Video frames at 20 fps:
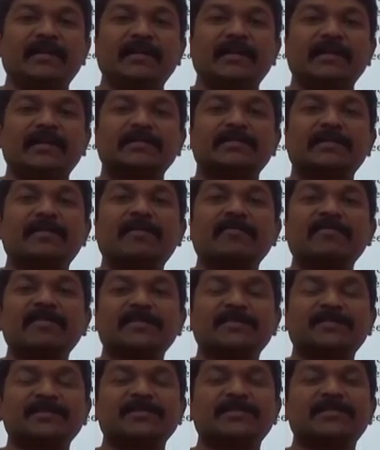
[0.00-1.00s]
Some of the
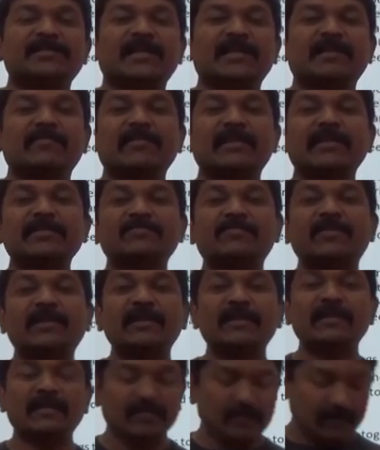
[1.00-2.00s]
species are given as
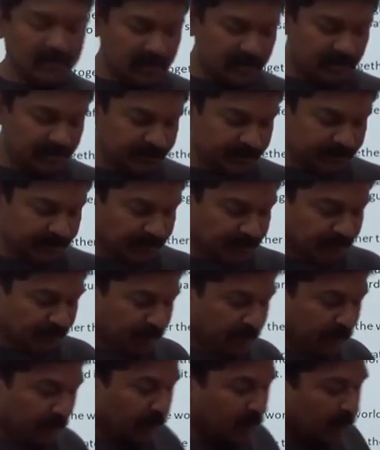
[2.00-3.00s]
vulnerable.
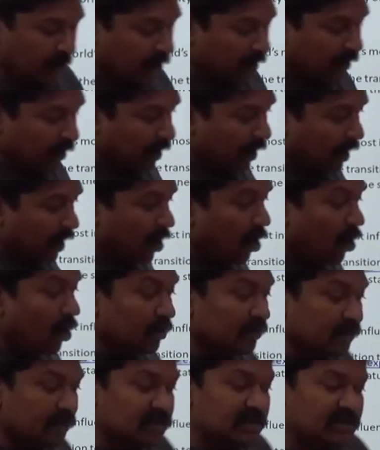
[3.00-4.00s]

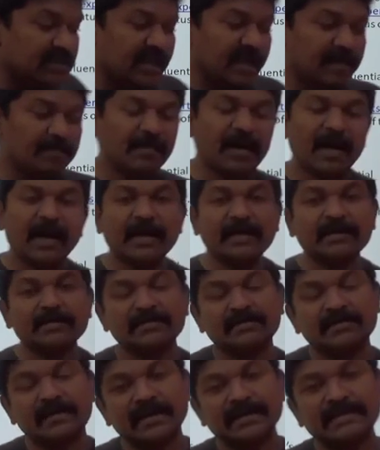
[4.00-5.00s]
On the same lines,
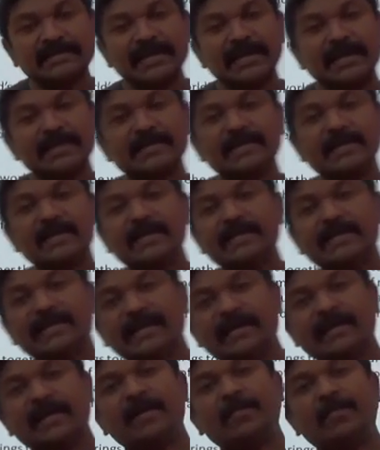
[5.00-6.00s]
there is another
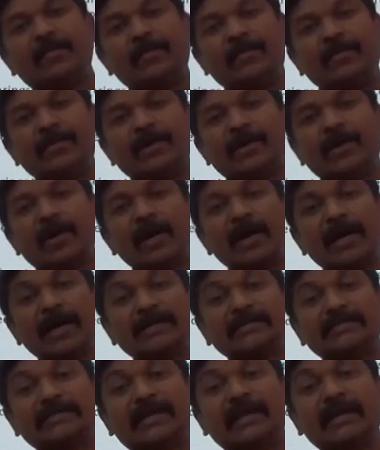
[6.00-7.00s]
data book called
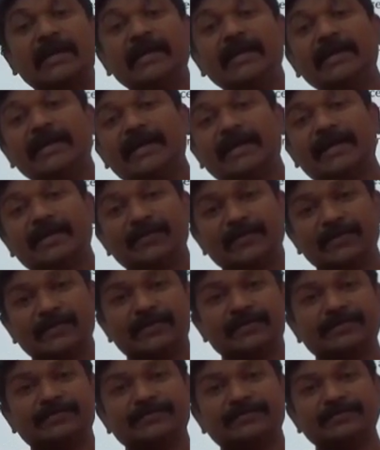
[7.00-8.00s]
as Green Data Book.
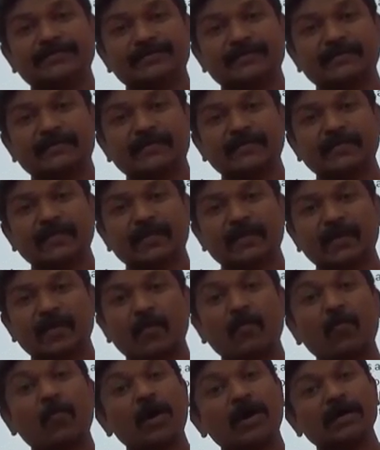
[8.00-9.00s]

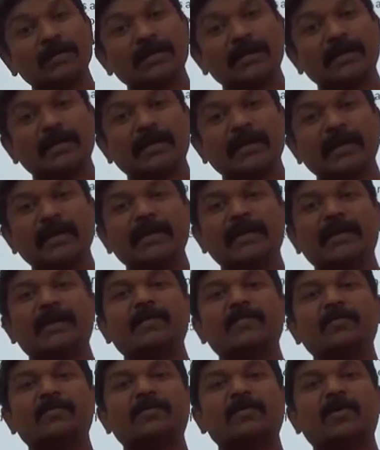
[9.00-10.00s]
What that Green Data
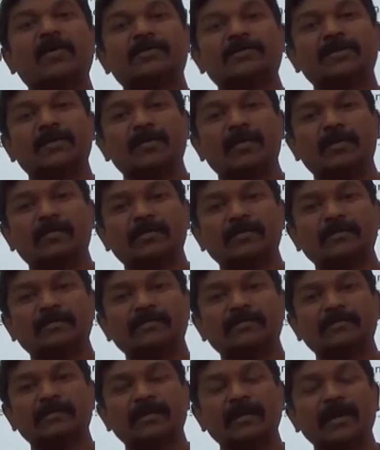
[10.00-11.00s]
Book talks about?
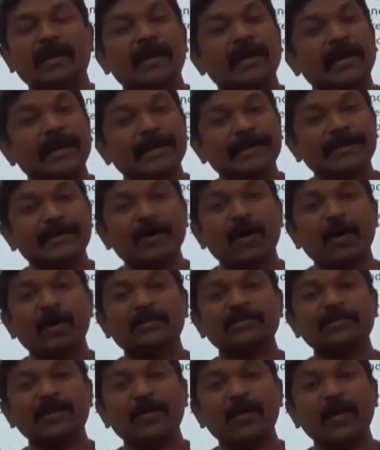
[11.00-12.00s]
It
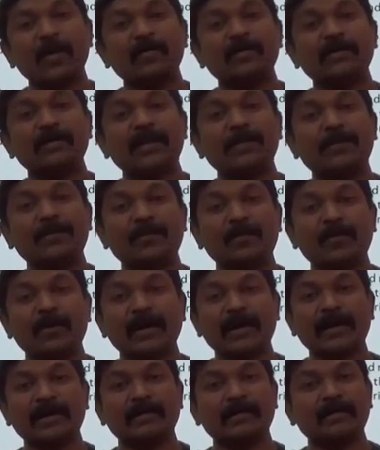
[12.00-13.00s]
talks about the
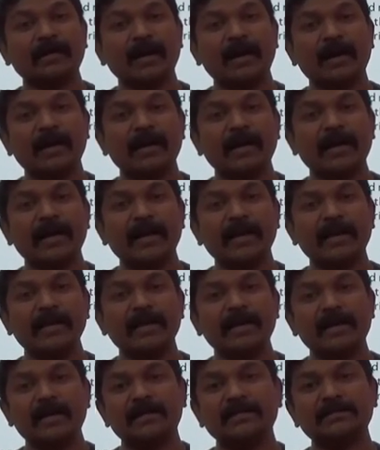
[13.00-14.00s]
protected
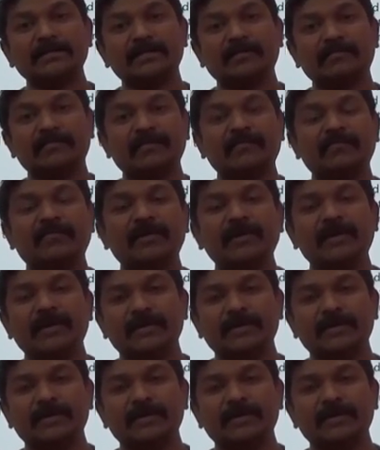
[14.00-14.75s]
areas of the world.